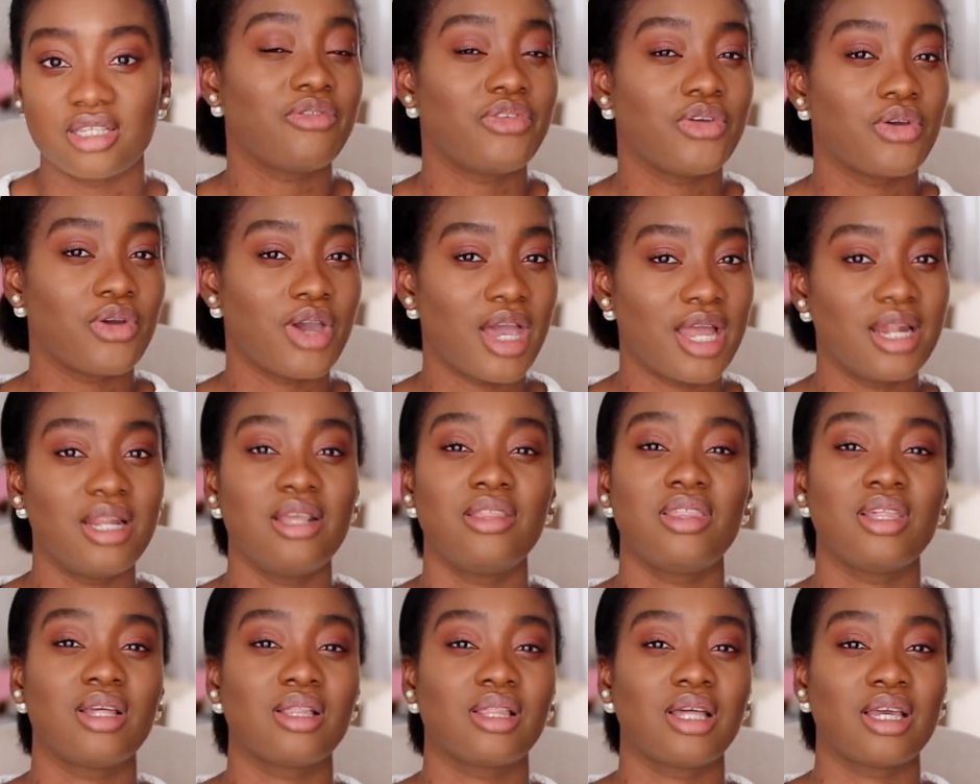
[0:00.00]
If you're
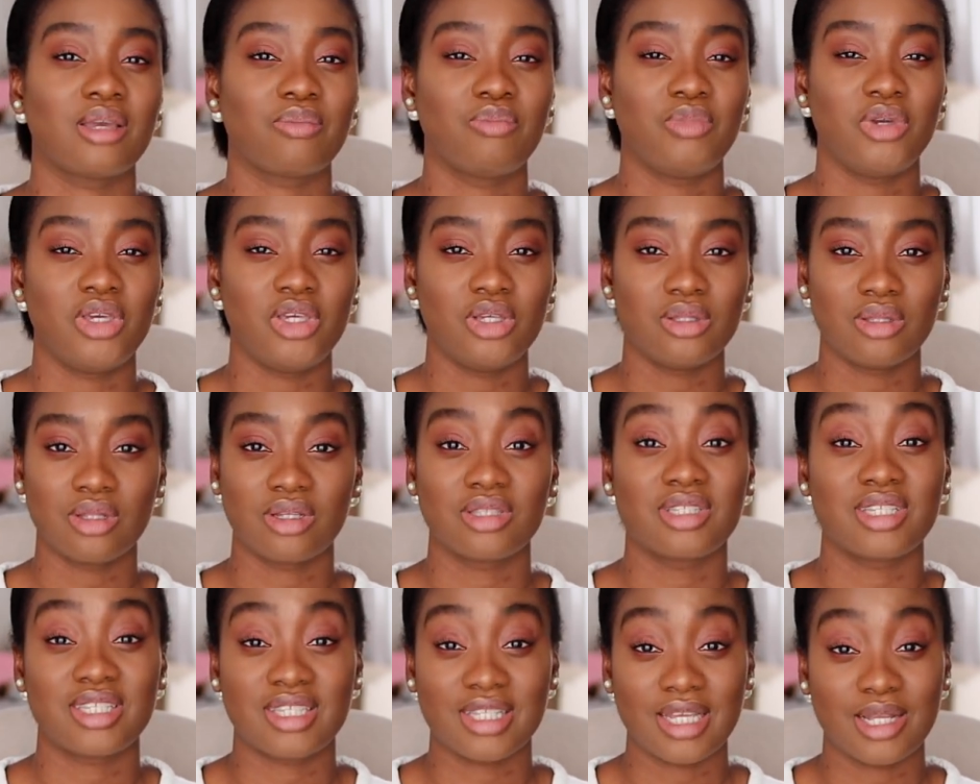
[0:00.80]
anything like me, you'll
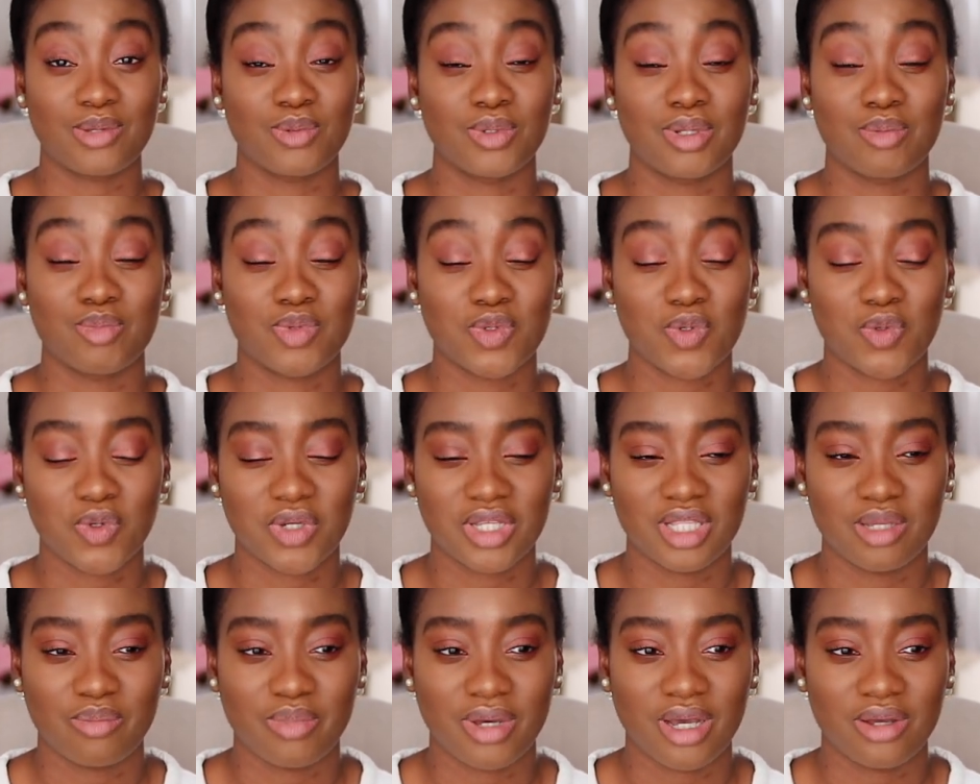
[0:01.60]
understand what I'm
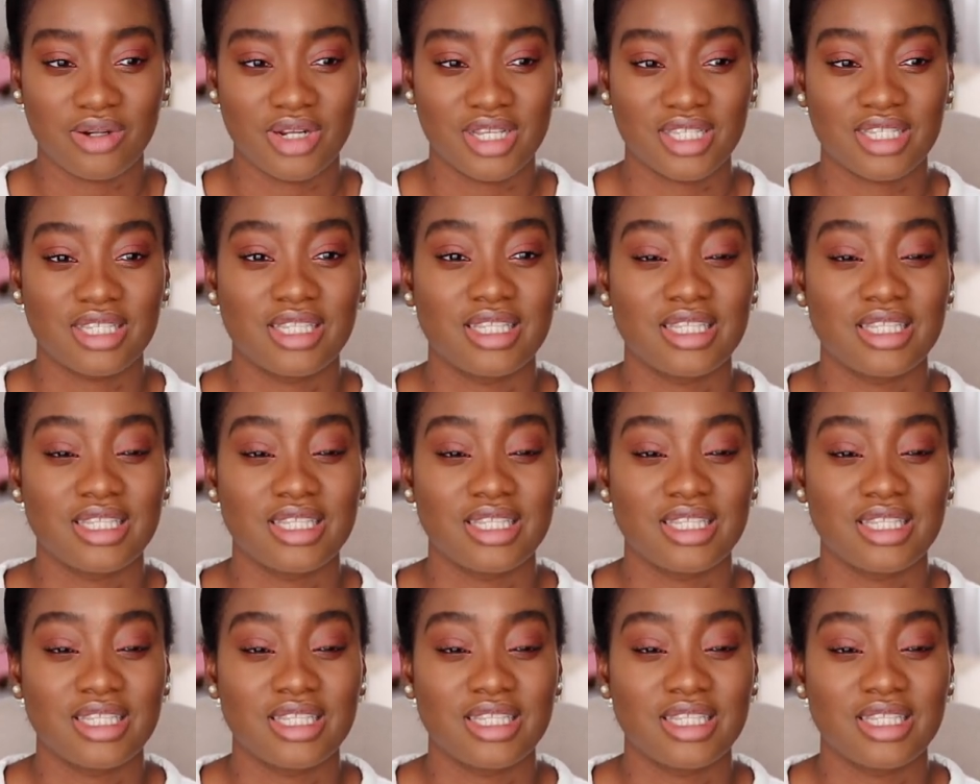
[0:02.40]
talking about. It's an